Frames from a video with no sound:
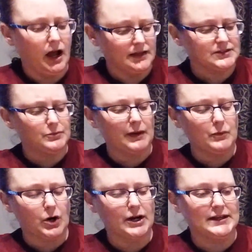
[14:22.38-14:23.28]
So my
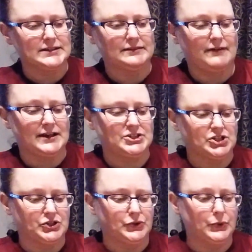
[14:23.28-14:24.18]
worry is if I
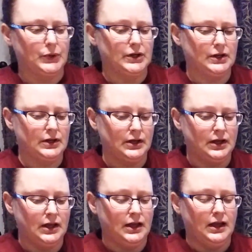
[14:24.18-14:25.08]
do
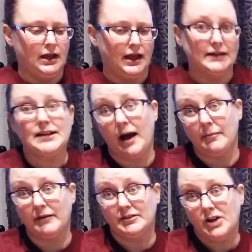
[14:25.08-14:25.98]
a top
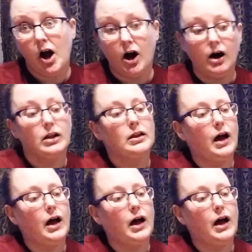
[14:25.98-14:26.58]
heavy doll,